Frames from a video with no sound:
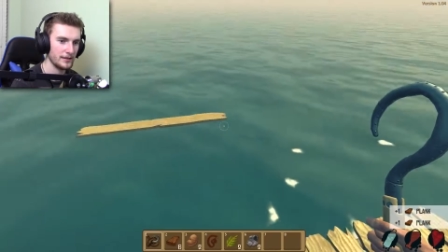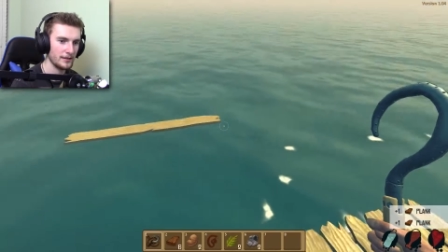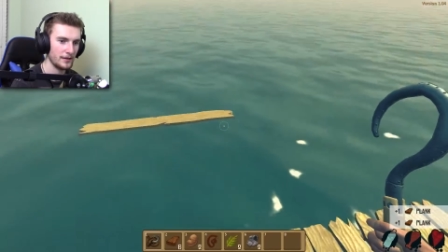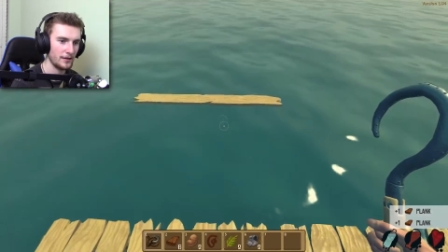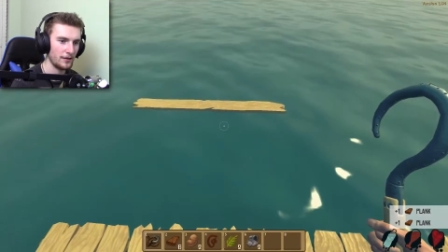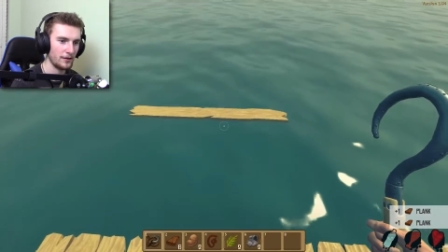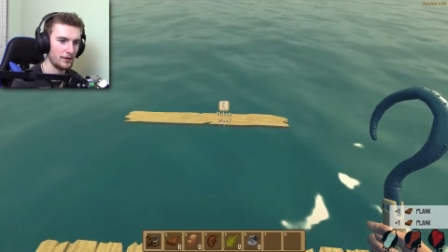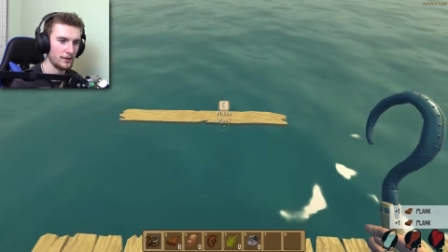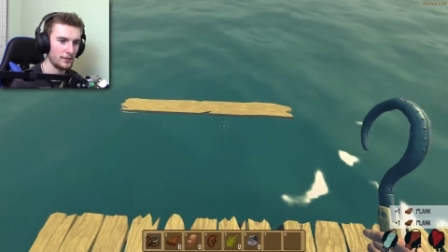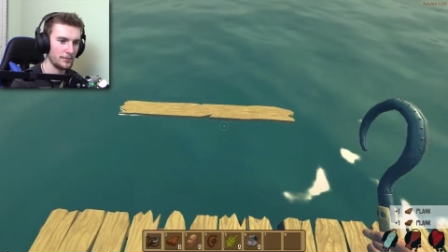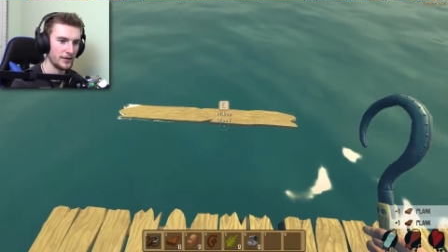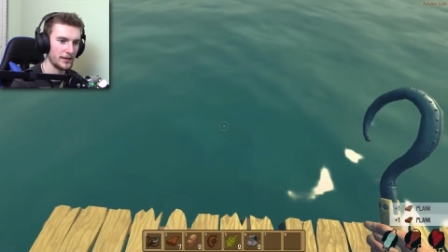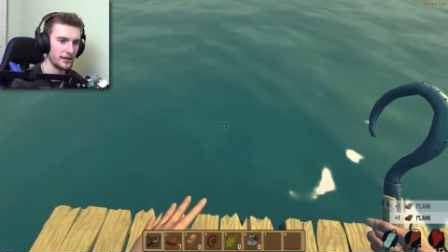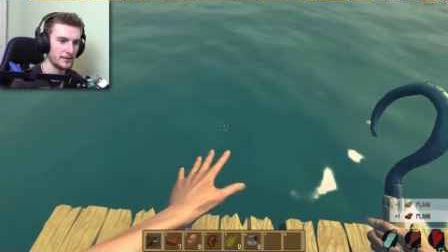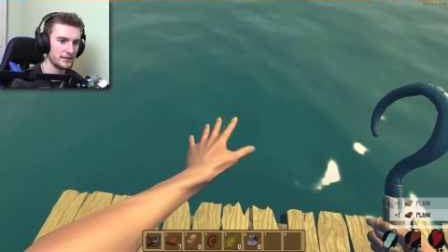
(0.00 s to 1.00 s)
Get all the
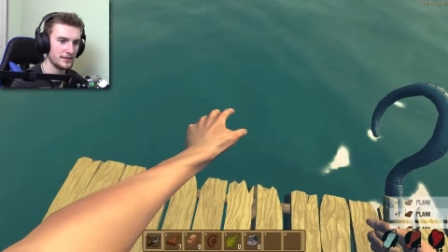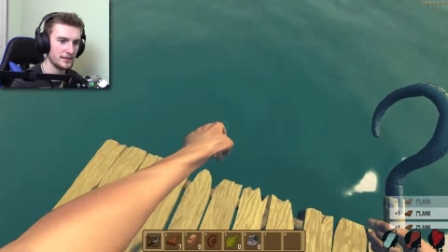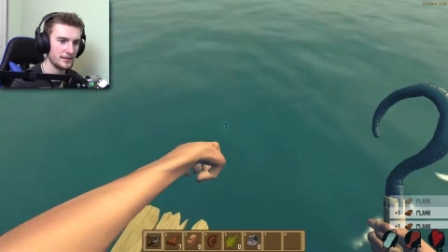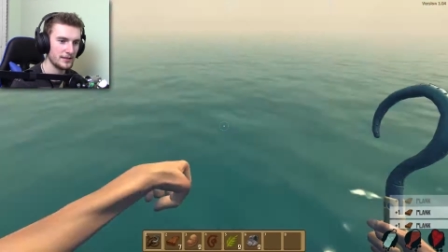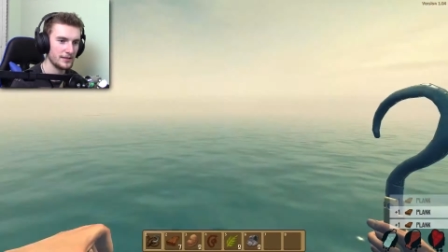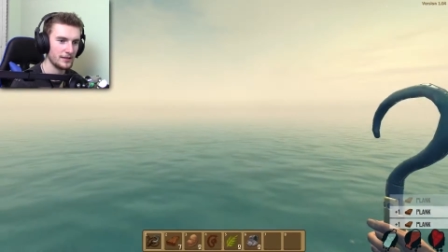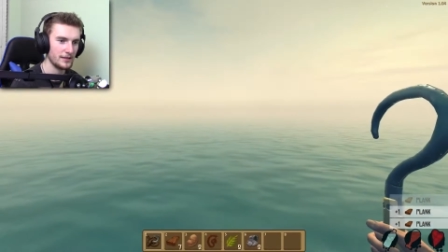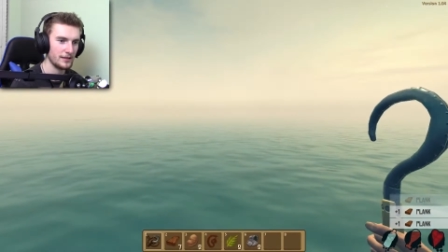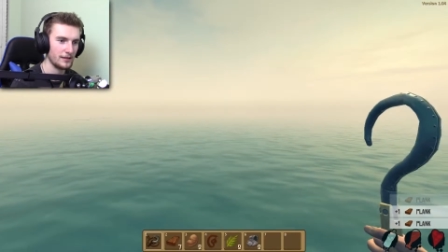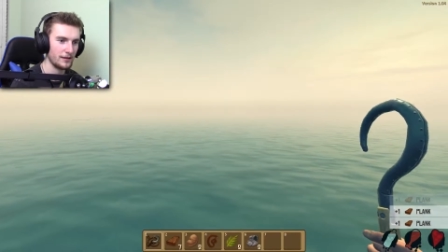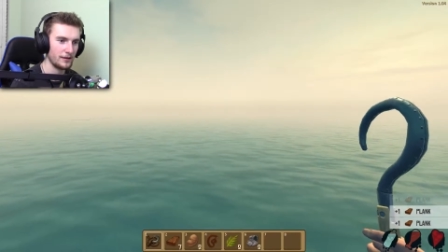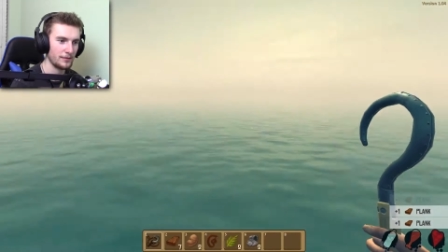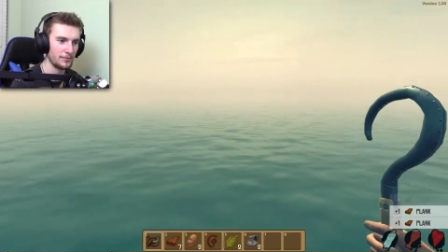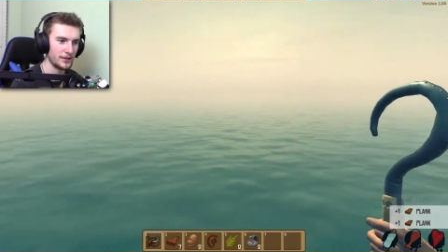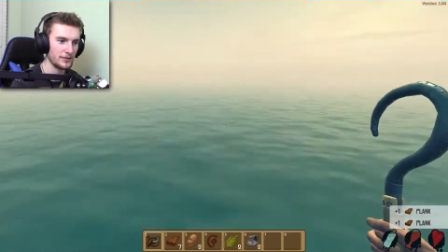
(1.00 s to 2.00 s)
planks. Get
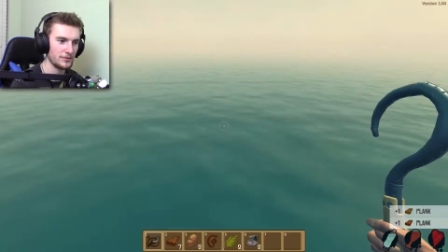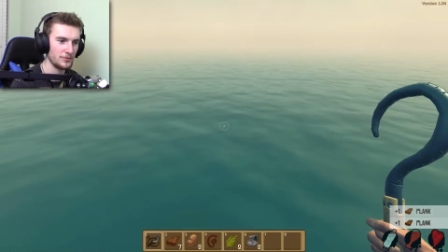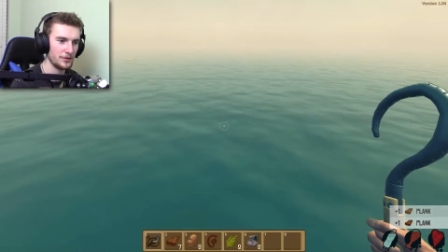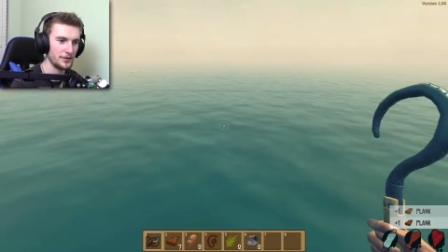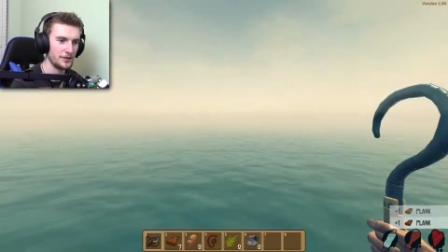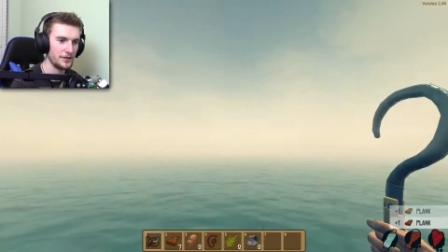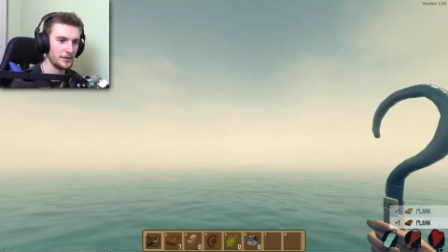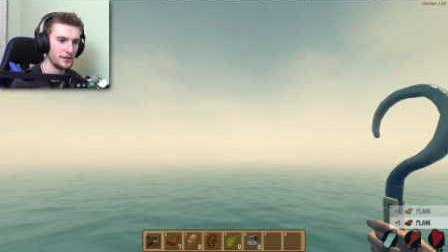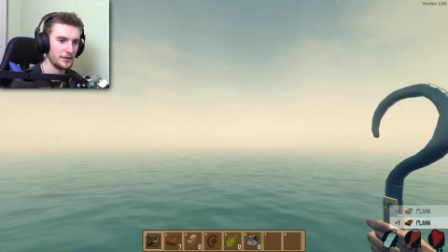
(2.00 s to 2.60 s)
all the planks of wood.